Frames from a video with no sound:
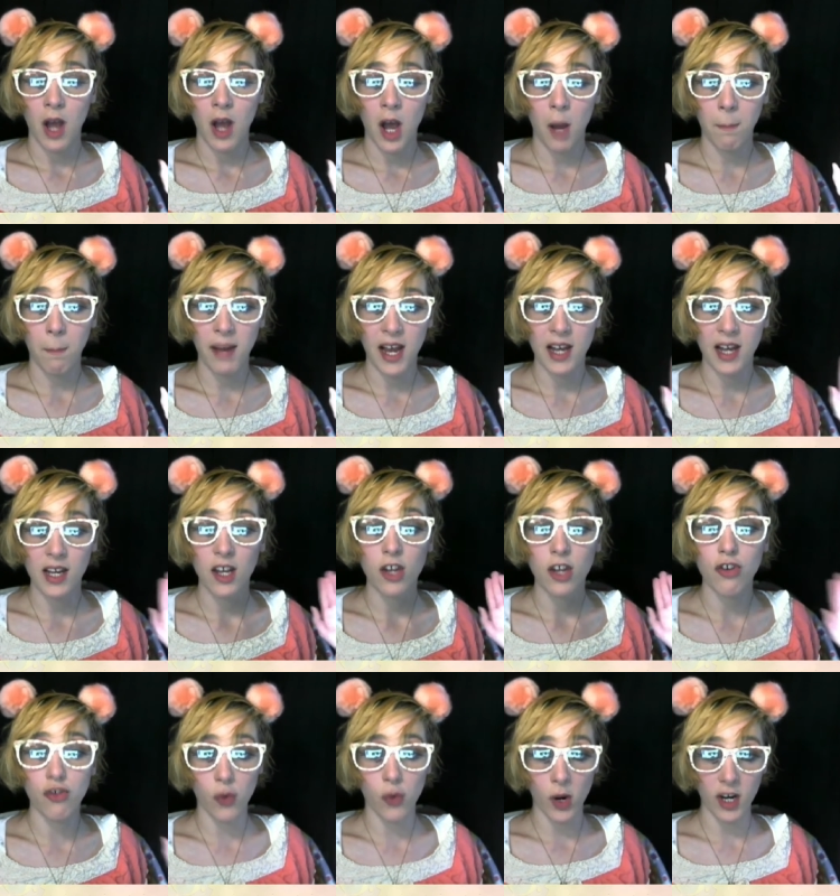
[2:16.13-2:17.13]

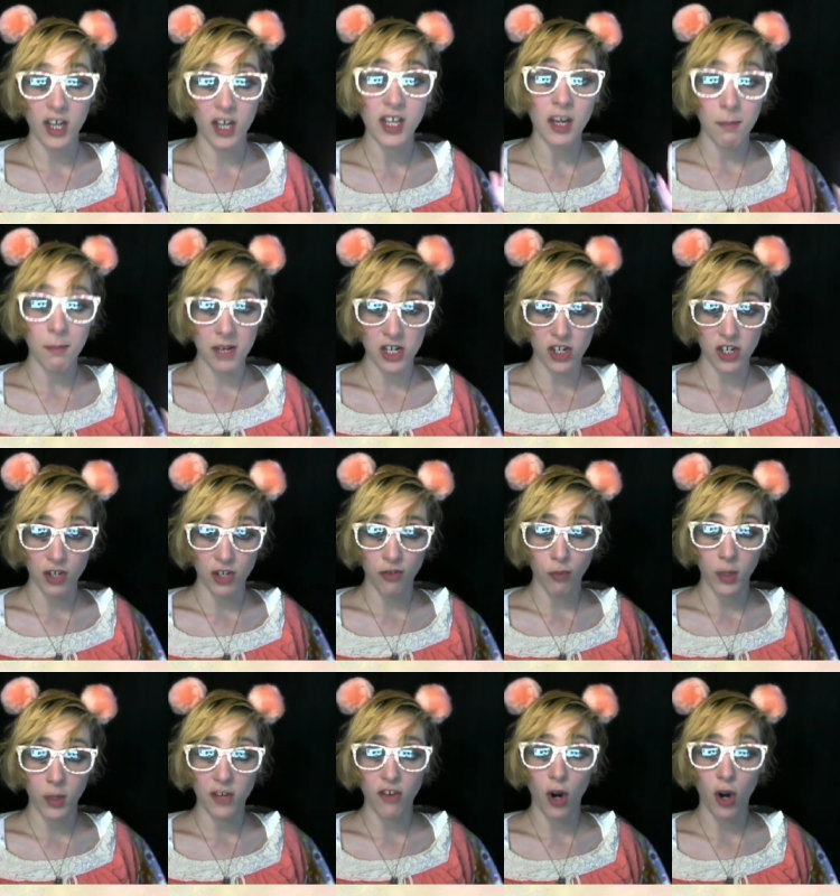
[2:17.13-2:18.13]
alpaca drawing
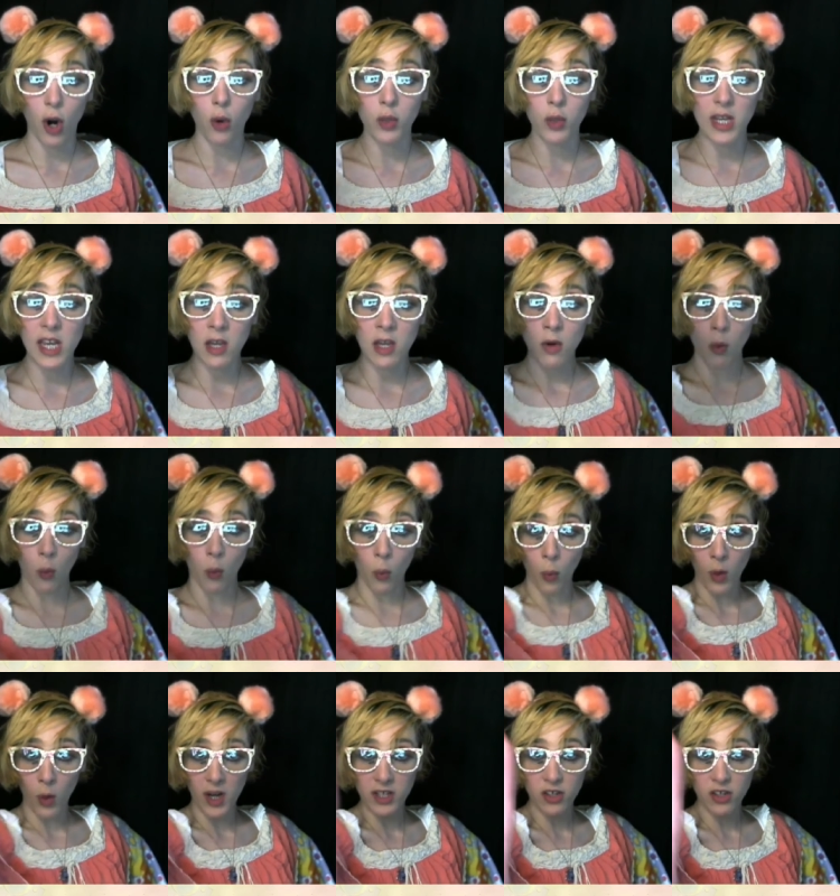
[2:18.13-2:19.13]
commissions, which are only
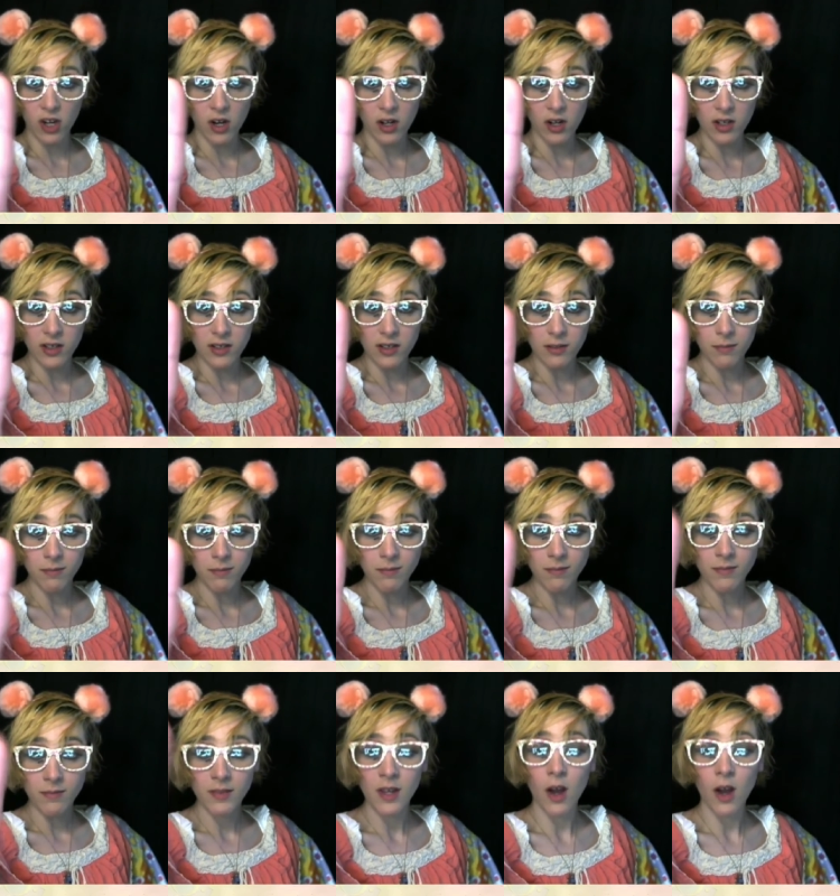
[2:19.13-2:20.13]
one dollar.
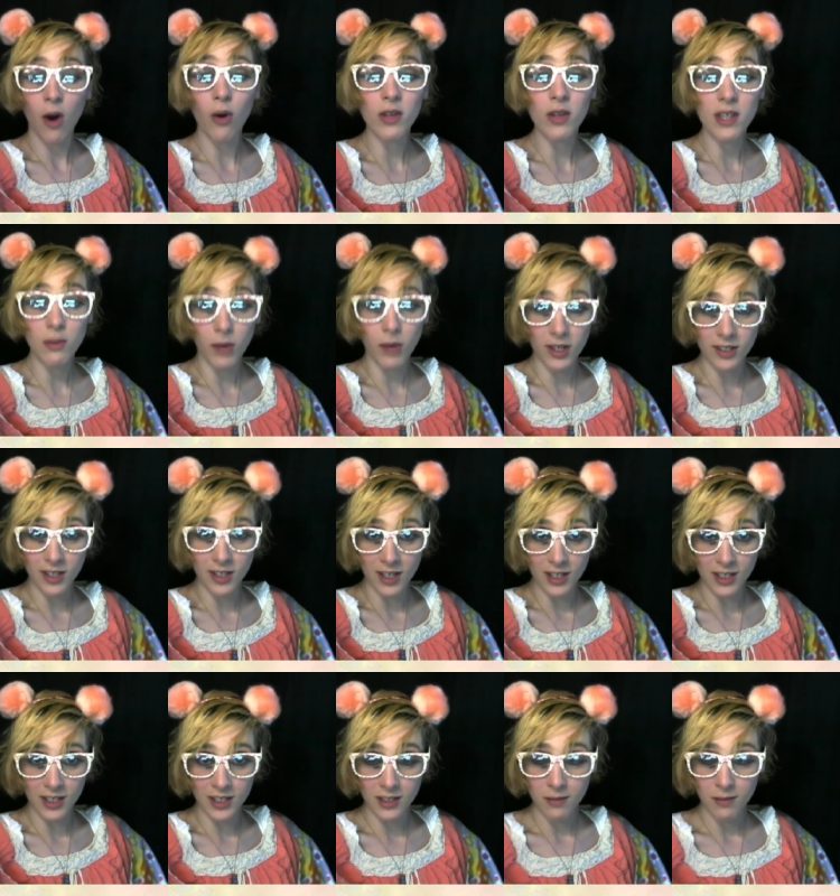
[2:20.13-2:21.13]
Only one
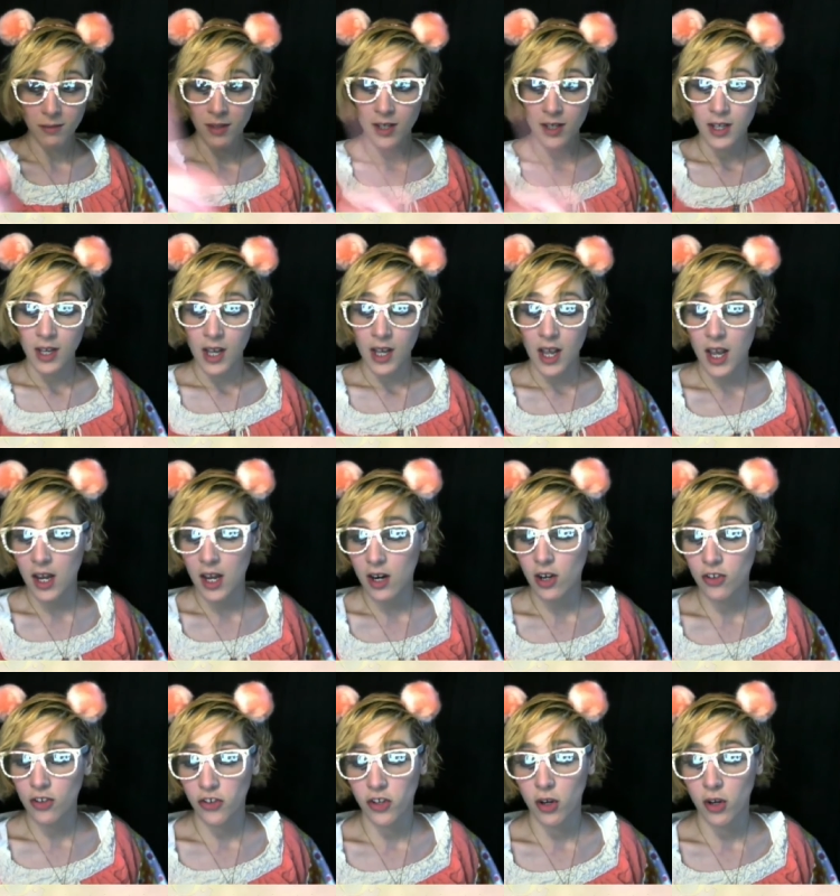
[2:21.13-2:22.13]
dollar. And
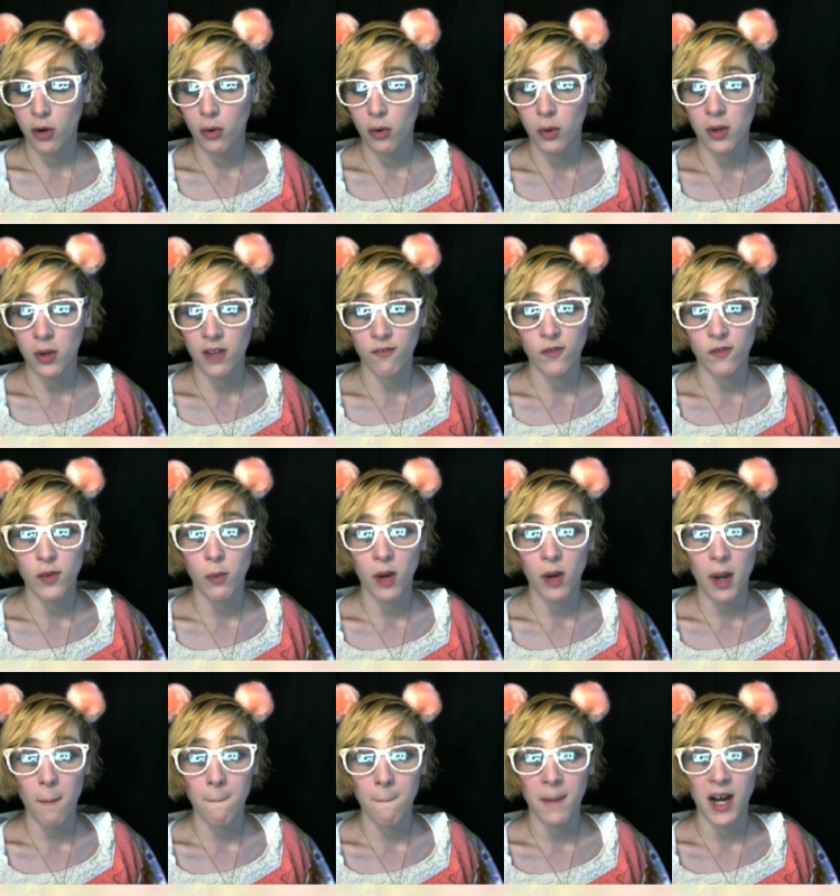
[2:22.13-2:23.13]
also, if you
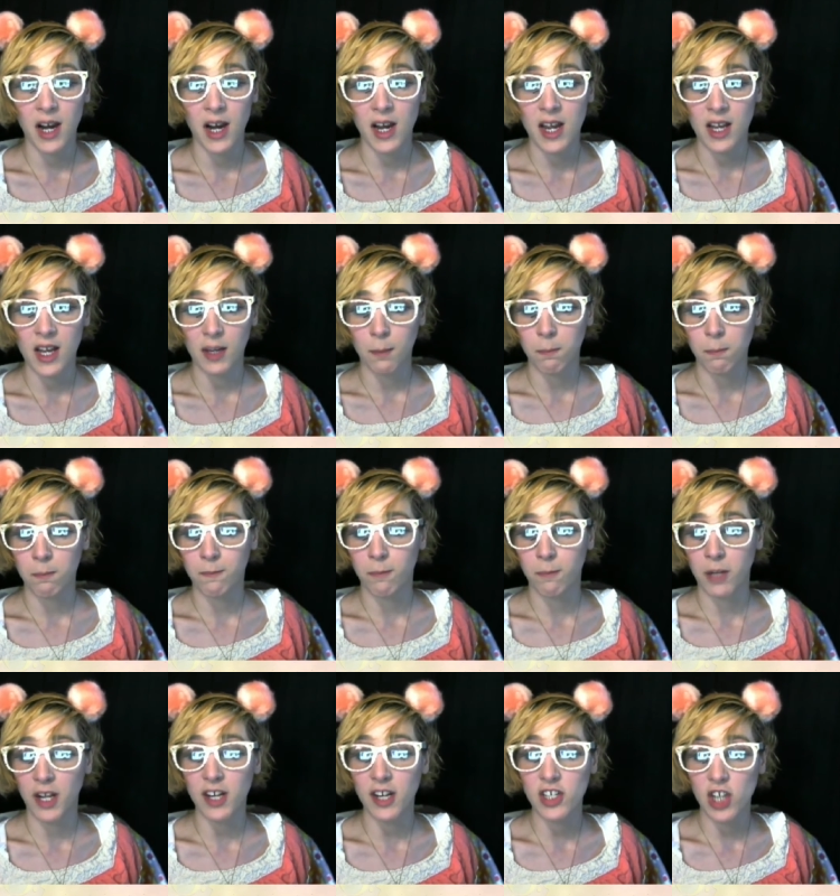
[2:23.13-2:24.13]
want to buy a
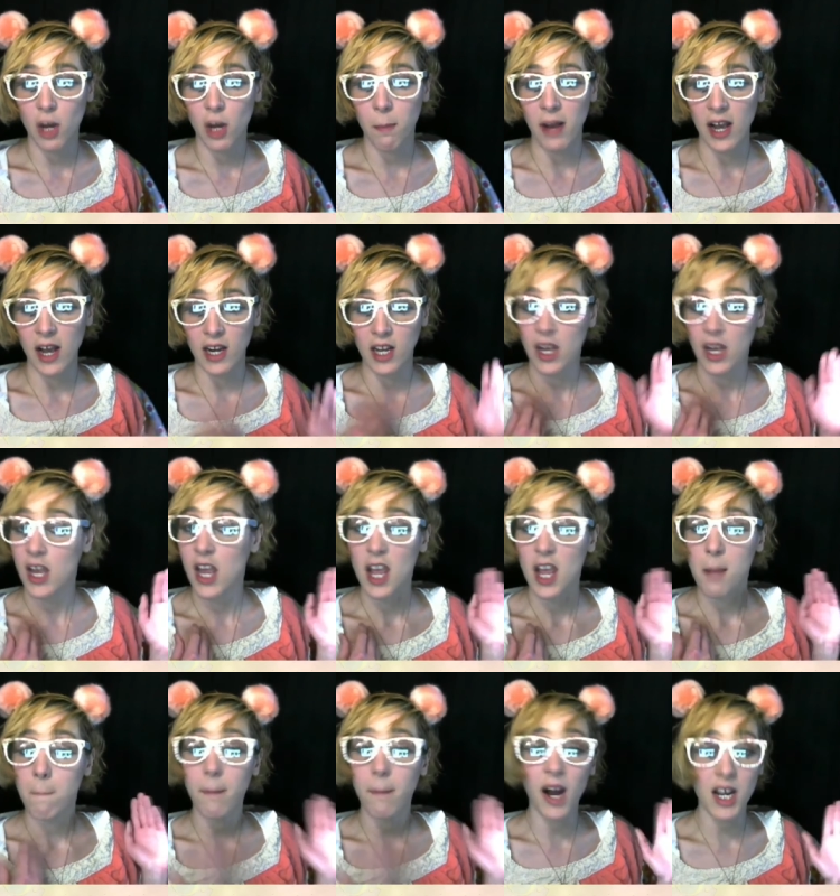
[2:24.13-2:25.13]
plush alpaca,
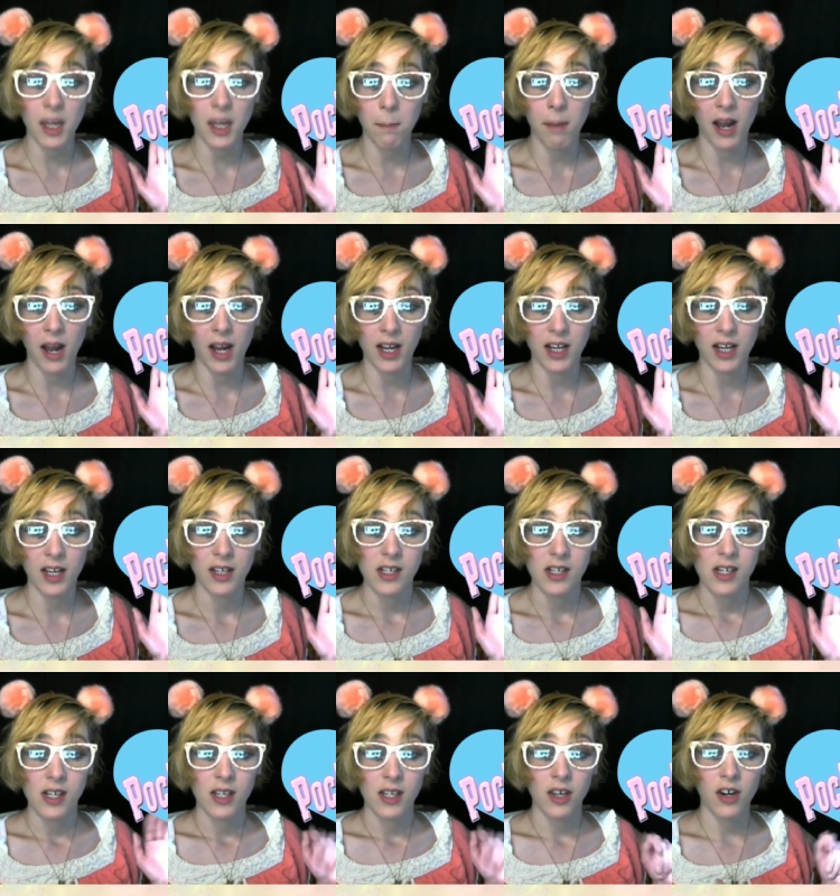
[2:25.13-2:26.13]
a pocket paca,
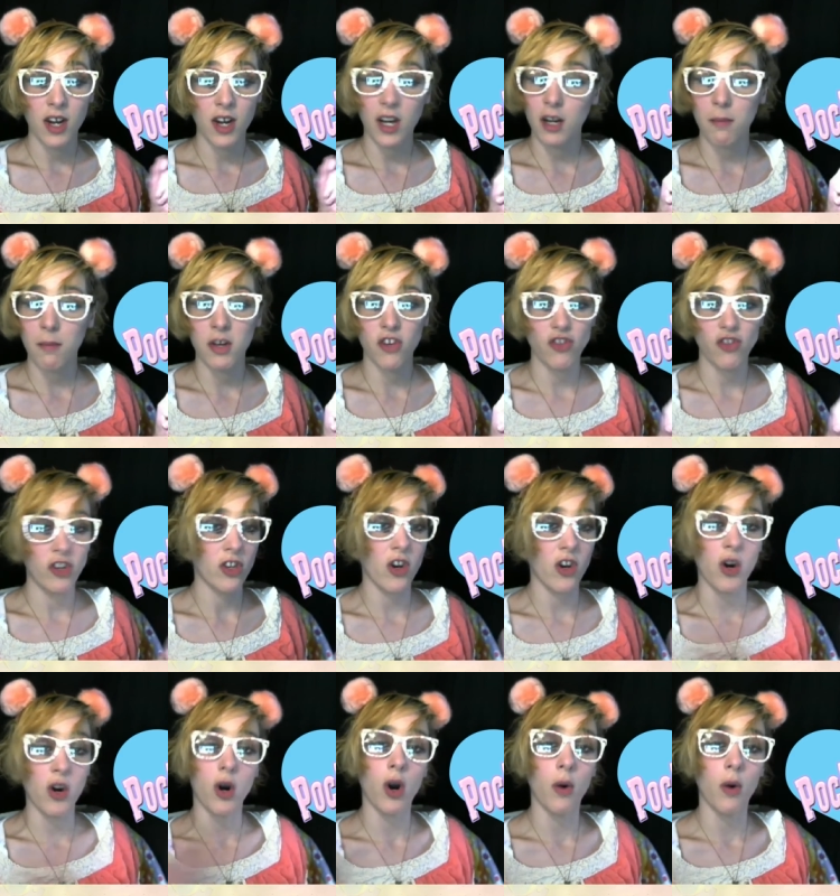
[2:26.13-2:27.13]
they're not commissioned,
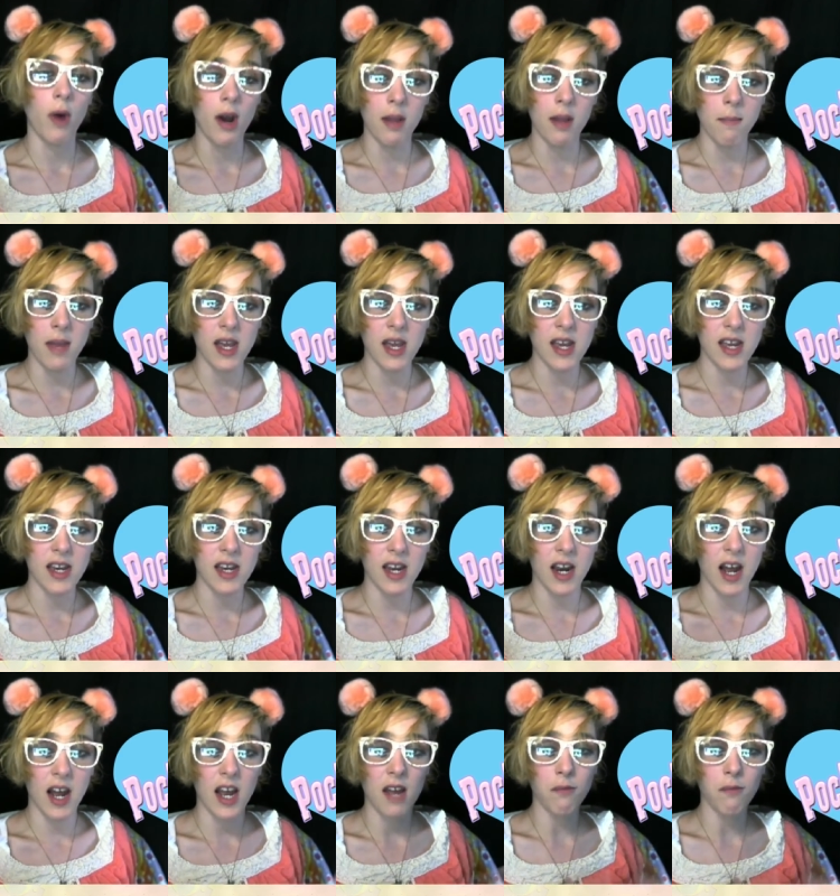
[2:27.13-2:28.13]
they're already made,
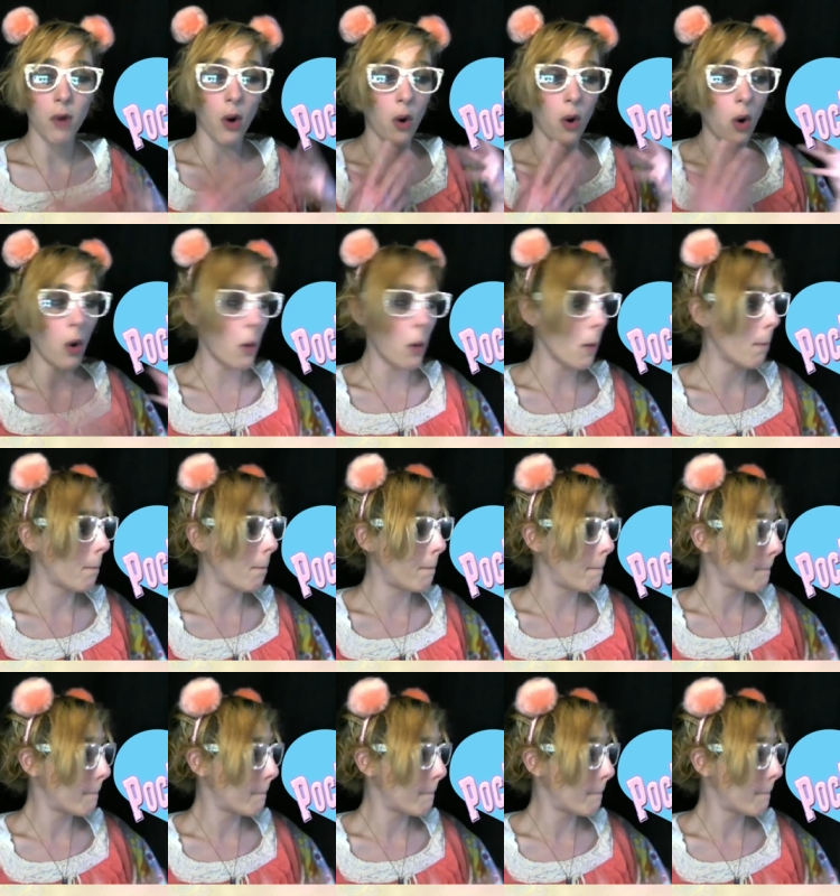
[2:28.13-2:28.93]
and I have a whole